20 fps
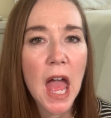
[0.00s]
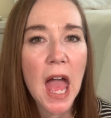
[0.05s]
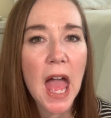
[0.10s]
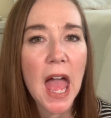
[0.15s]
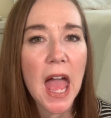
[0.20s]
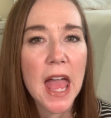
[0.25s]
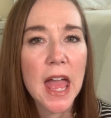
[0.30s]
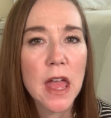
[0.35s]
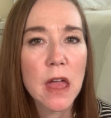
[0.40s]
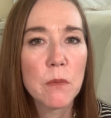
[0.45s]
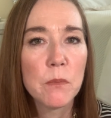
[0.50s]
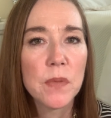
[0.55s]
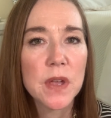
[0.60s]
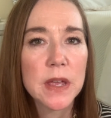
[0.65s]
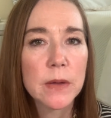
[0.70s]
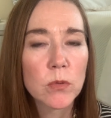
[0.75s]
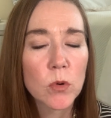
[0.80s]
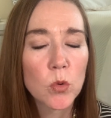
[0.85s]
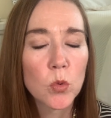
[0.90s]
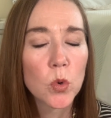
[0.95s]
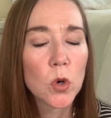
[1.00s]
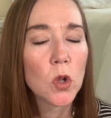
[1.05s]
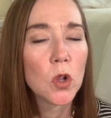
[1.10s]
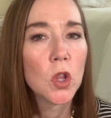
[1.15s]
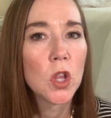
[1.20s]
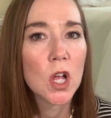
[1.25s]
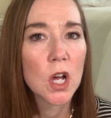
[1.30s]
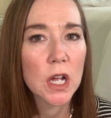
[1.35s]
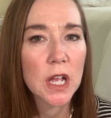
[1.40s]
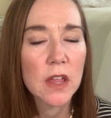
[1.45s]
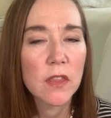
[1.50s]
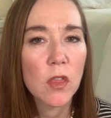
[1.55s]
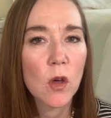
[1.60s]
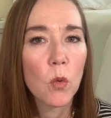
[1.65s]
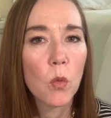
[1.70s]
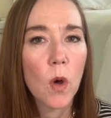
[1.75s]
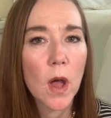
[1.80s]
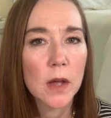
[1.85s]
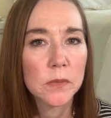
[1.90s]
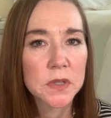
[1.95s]
and people will look at the
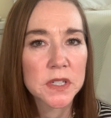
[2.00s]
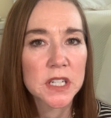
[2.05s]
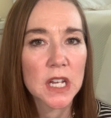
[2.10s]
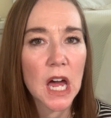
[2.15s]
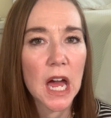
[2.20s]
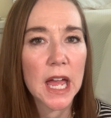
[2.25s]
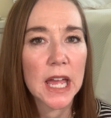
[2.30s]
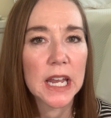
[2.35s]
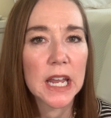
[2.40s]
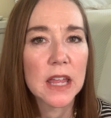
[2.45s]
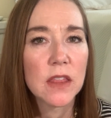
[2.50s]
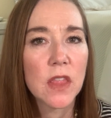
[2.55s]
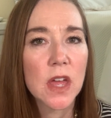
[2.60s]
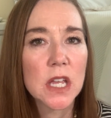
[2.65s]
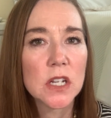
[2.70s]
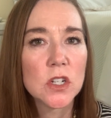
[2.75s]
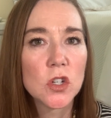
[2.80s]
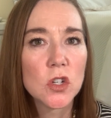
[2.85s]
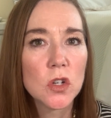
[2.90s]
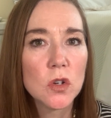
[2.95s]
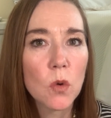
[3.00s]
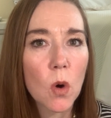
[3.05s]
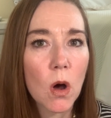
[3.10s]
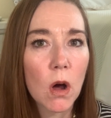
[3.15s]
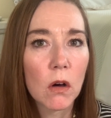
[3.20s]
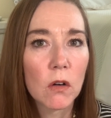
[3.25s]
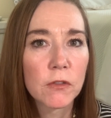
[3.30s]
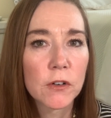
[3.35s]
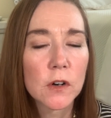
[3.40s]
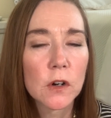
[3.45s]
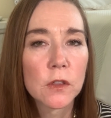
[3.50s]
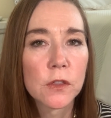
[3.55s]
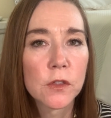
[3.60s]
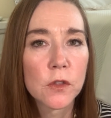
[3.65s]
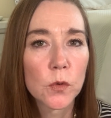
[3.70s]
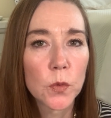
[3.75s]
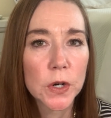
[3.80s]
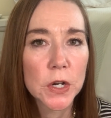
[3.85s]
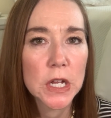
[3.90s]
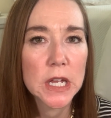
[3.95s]
website and they do offer
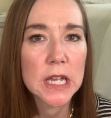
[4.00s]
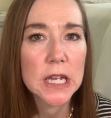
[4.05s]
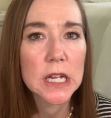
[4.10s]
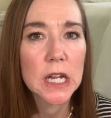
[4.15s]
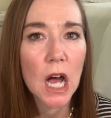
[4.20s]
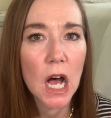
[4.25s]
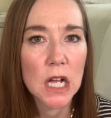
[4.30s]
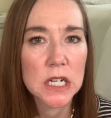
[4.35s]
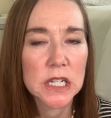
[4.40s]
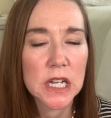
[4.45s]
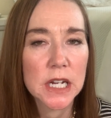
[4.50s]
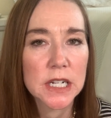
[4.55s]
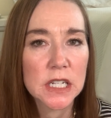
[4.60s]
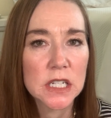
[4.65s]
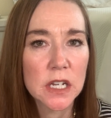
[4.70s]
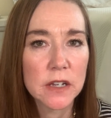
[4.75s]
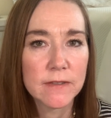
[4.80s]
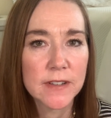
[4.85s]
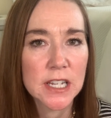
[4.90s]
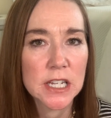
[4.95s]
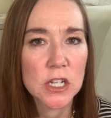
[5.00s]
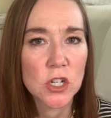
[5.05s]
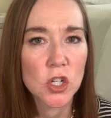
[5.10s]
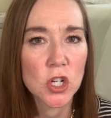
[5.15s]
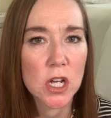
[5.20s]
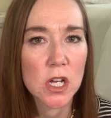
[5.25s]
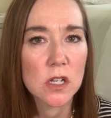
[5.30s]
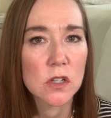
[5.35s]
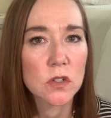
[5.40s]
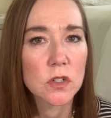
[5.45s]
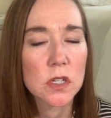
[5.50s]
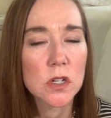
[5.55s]
3 conductivity gels.